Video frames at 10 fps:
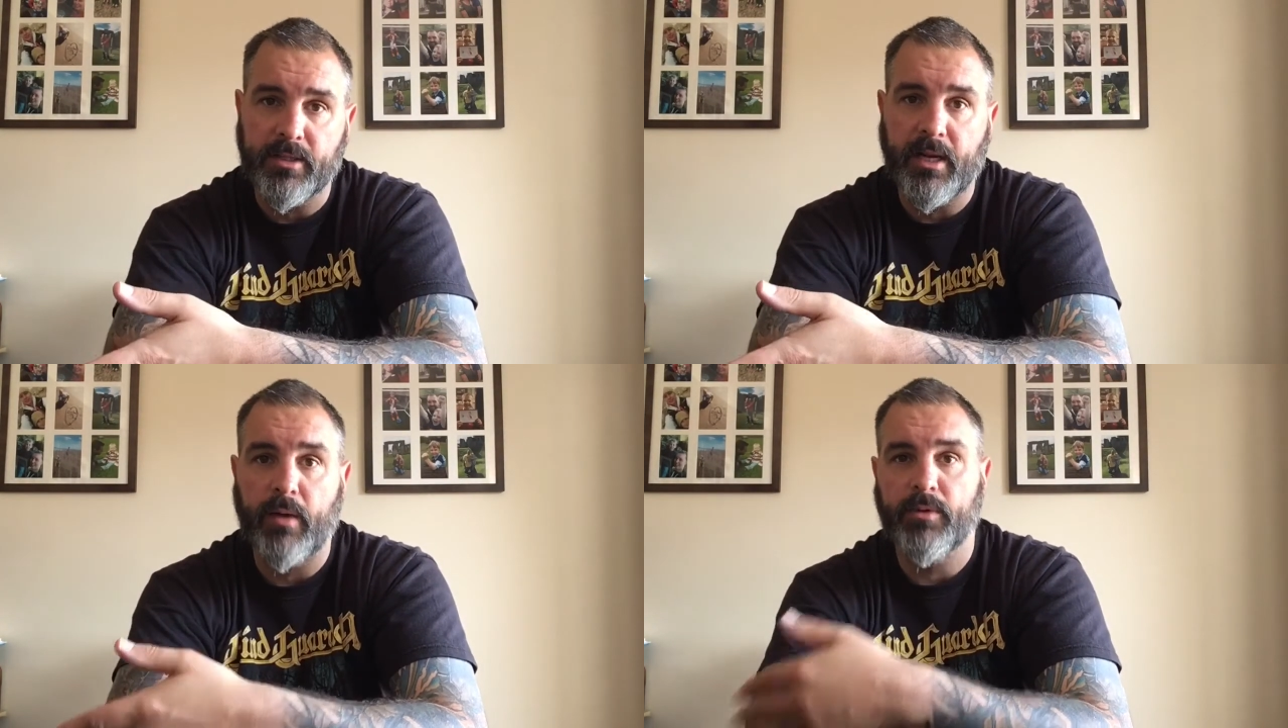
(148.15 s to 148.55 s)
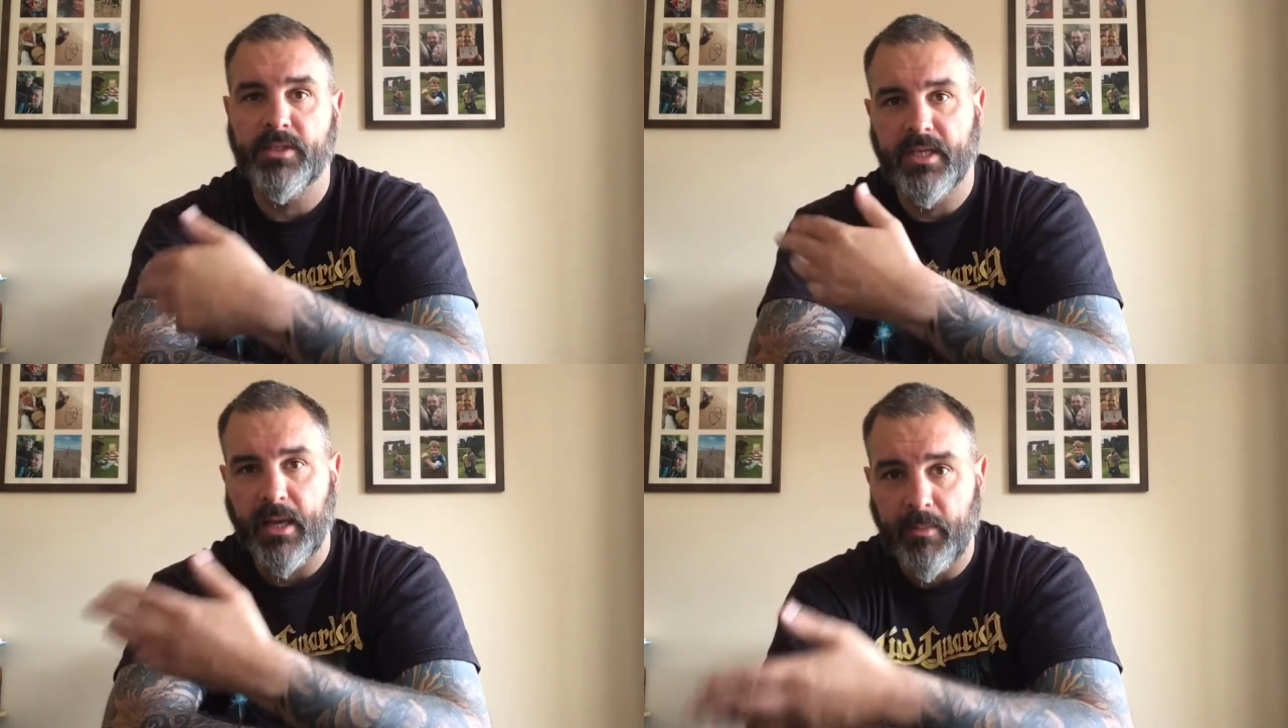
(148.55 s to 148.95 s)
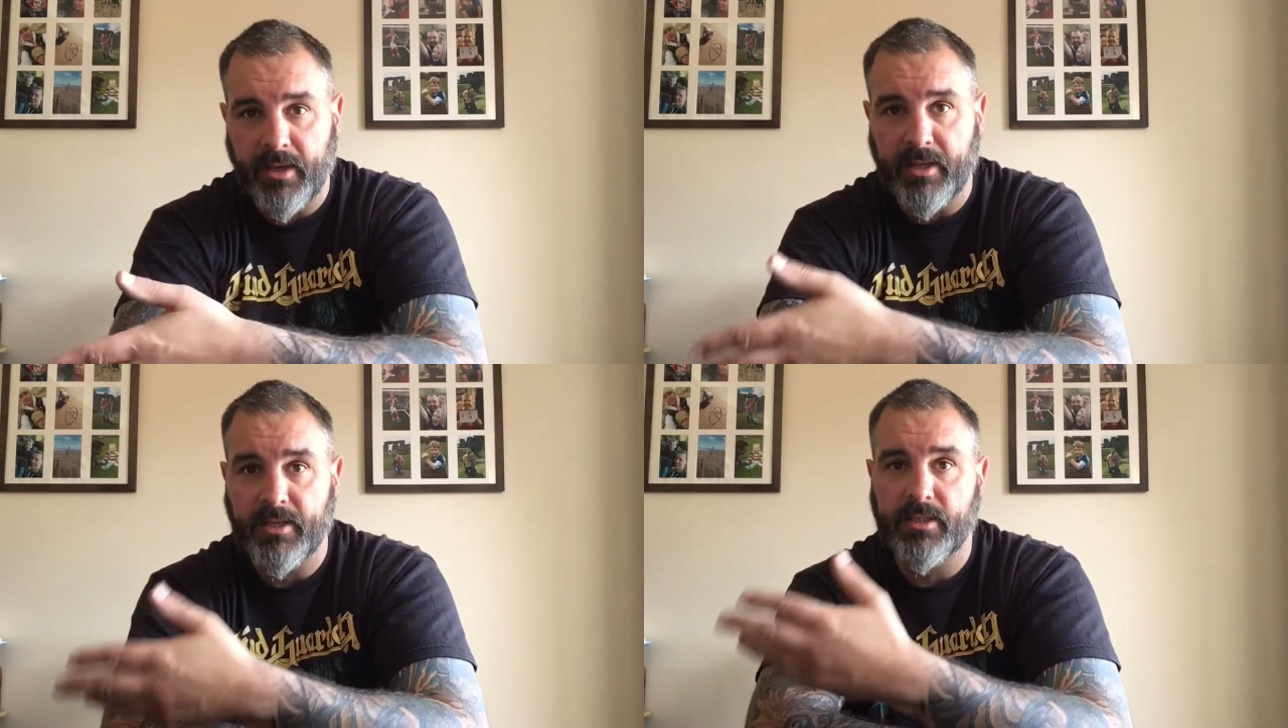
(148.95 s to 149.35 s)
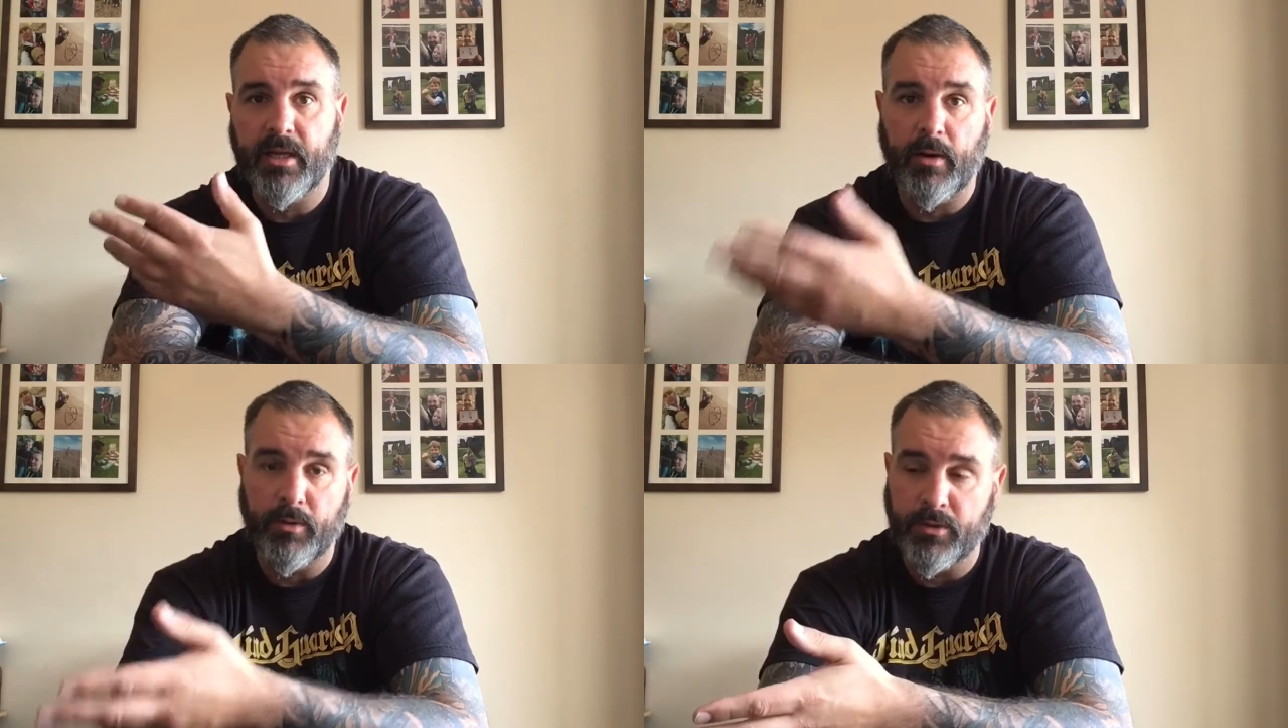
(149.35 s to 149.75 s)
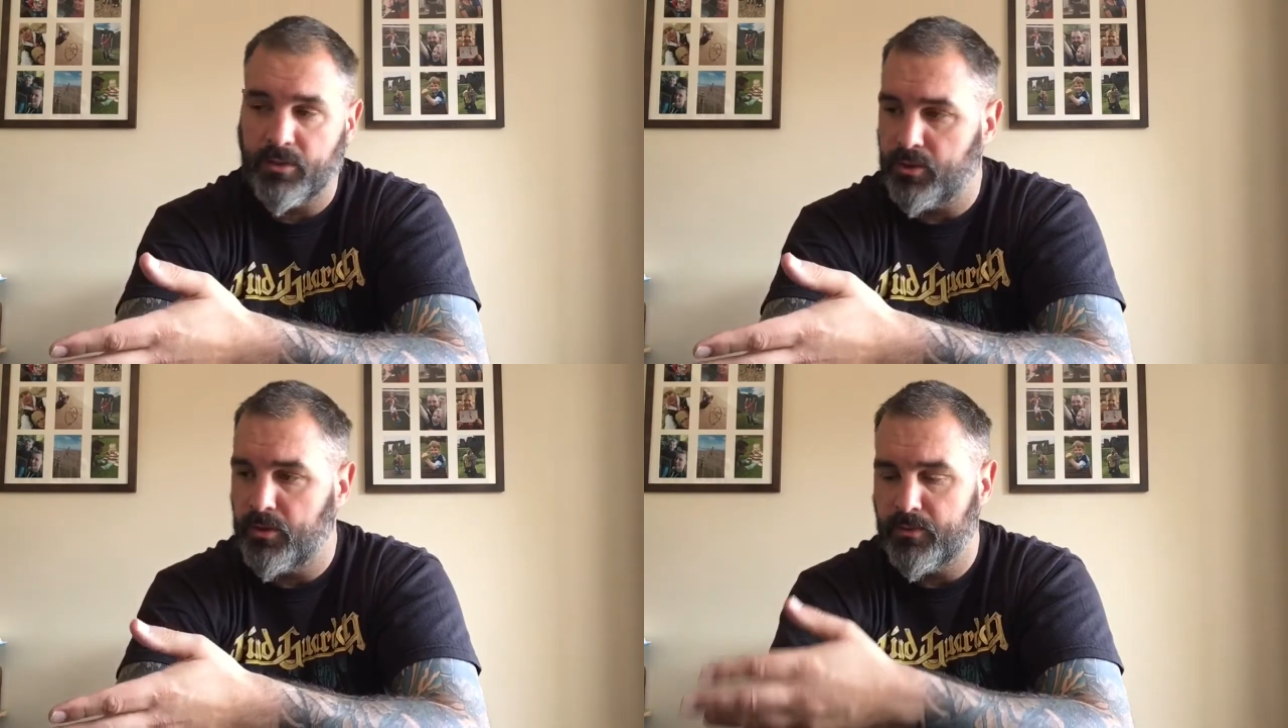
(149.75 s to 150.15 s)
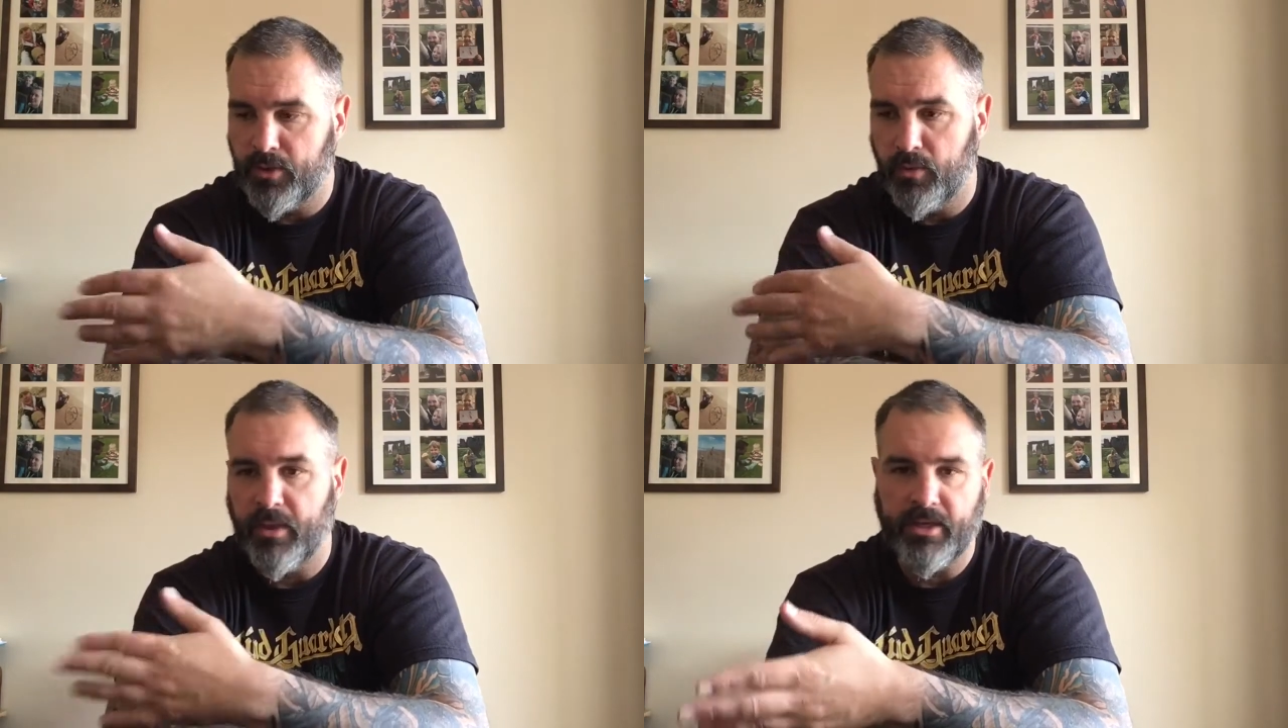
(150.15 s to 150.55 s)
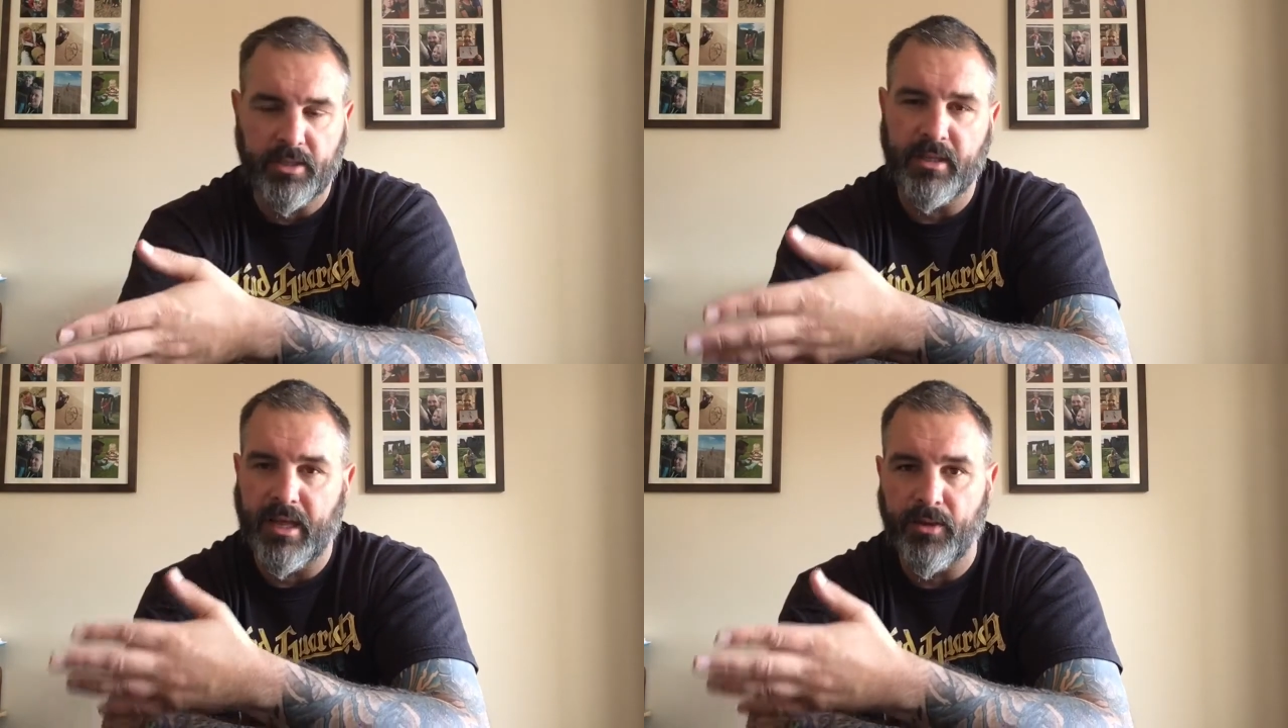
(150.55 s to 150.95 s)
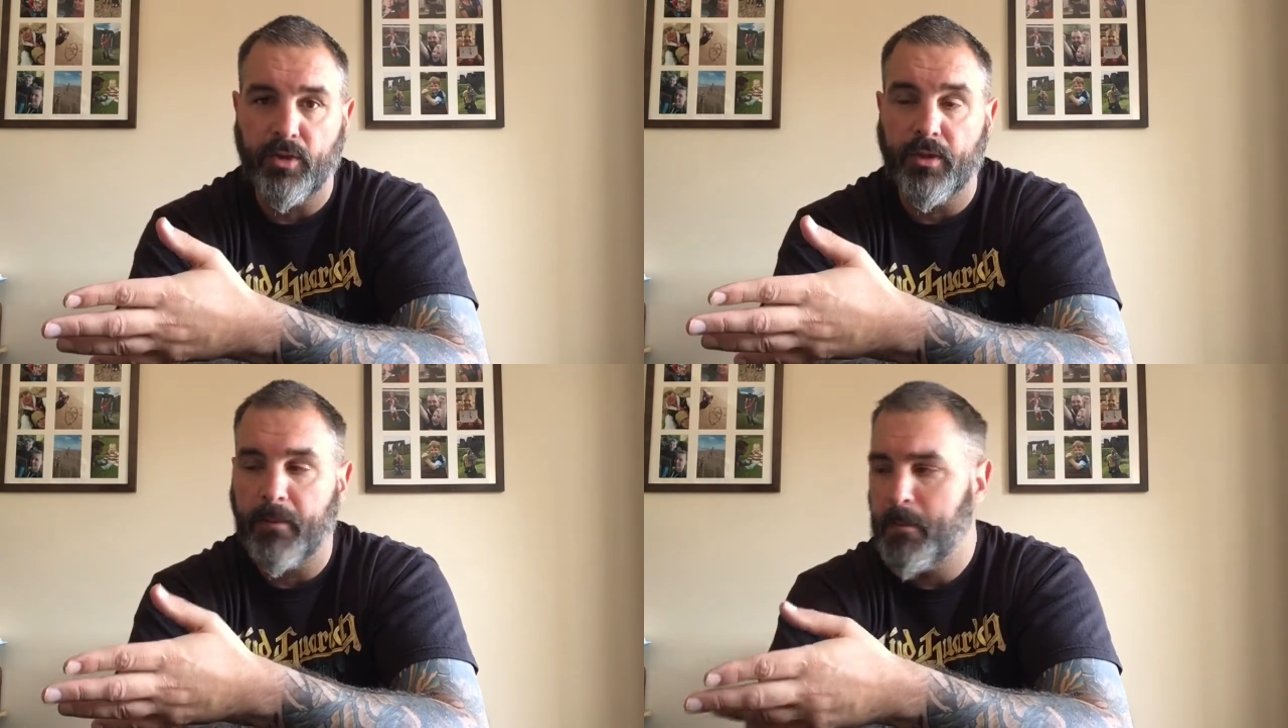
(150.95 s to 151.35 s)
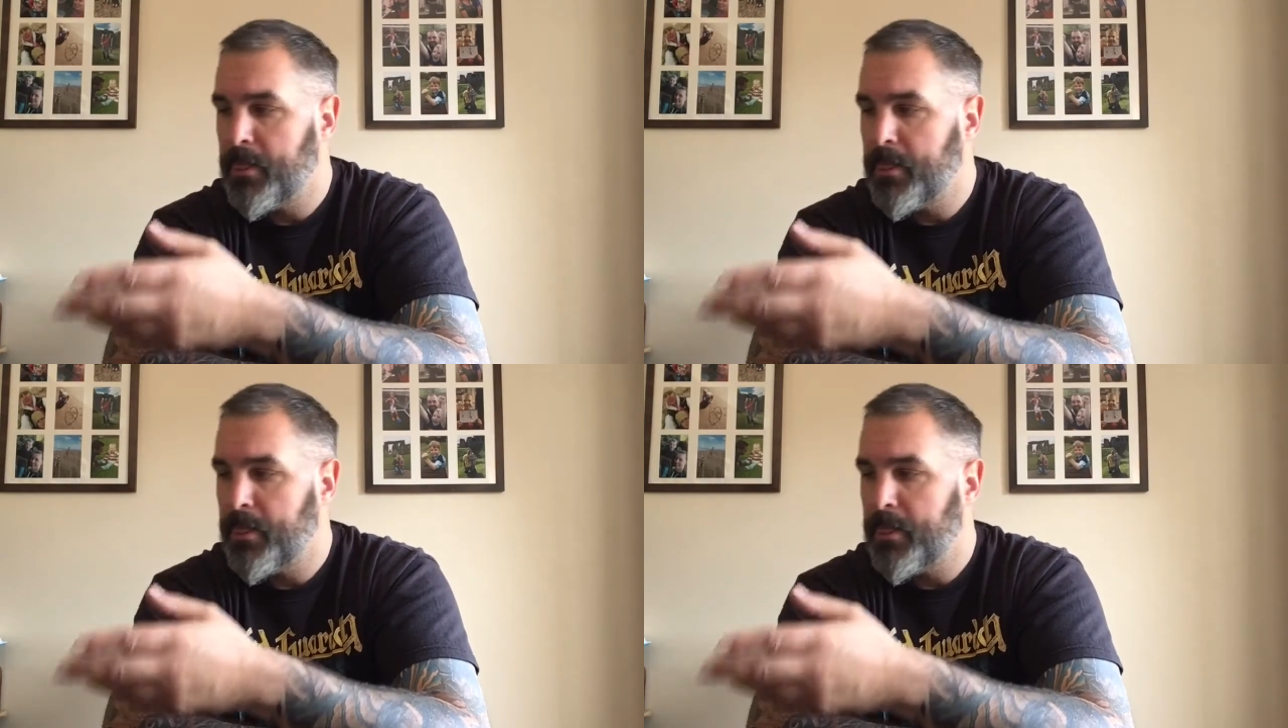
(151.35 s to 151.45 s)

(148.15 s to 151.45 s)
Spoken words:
and how to DM like this and how to do this and that and the other.